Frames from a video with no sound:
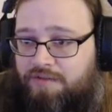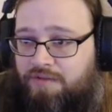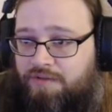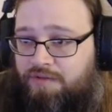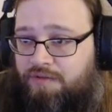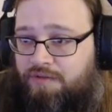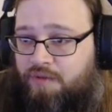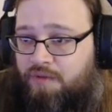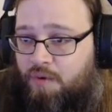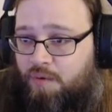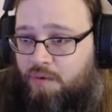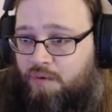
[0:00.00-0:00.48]

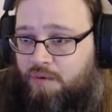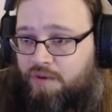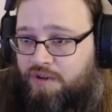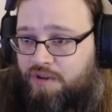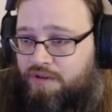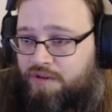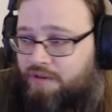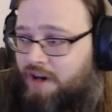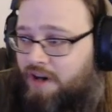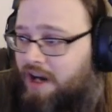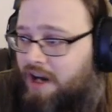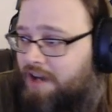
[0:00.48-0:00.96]

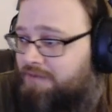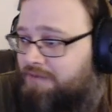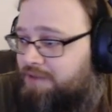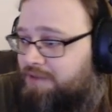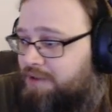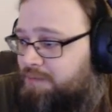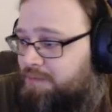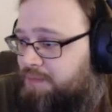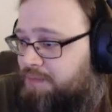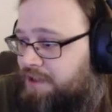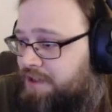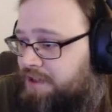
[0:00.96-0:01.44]
4
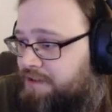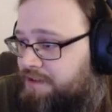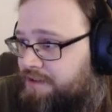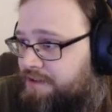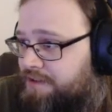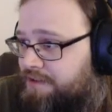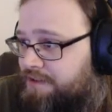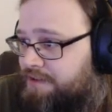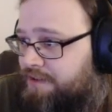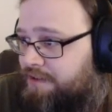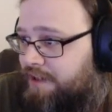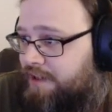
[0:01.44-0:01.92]
crafted
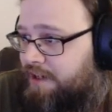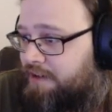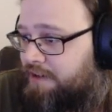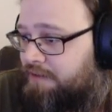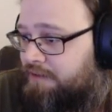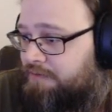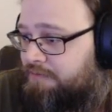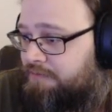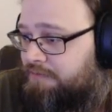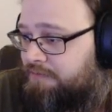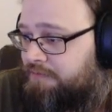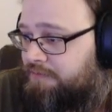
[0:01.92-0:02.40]
pieces
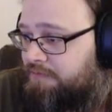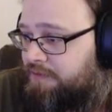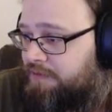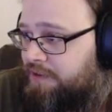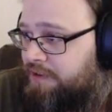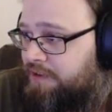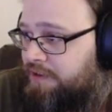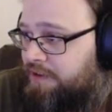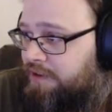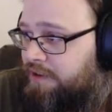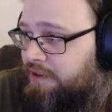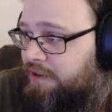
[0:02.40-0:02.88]
now.
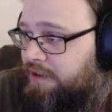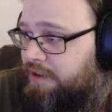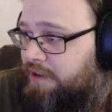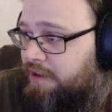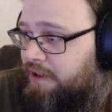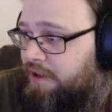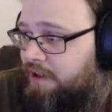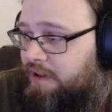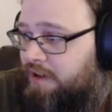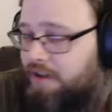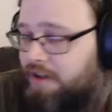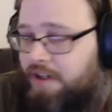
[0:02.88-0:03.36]

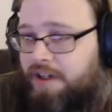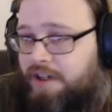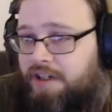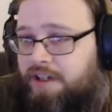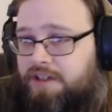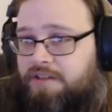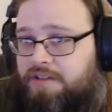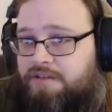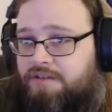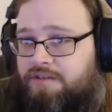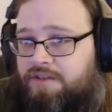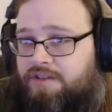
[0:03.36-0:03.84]

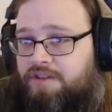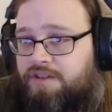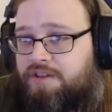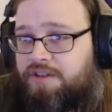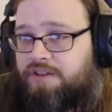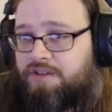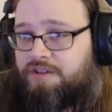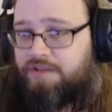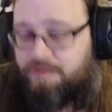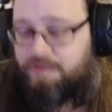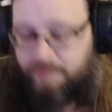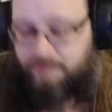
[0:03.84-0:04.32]
Alright, so
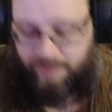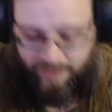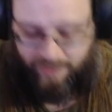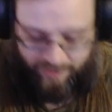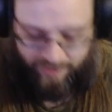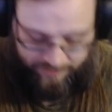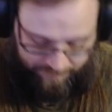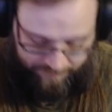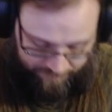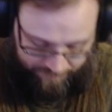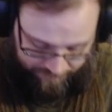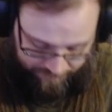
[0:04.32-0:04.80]
you can do that.